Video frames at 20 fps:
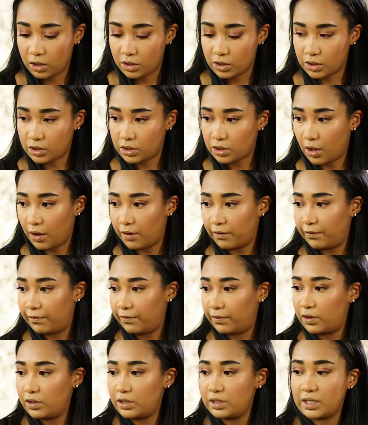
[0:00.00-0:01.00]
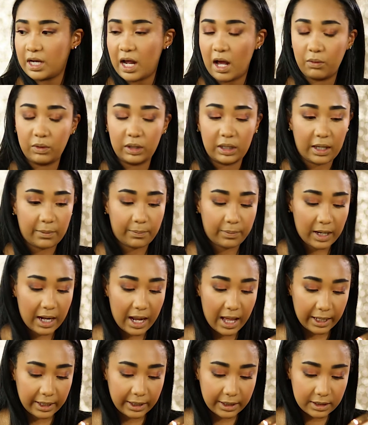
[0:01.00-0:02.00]
So first I will
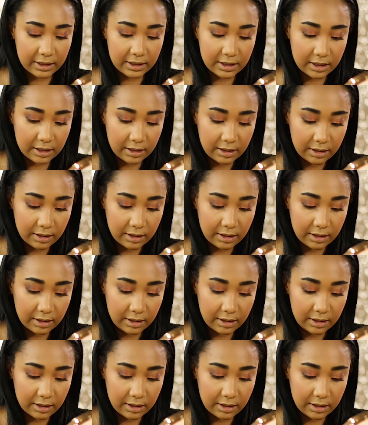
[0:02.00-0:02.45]
apply it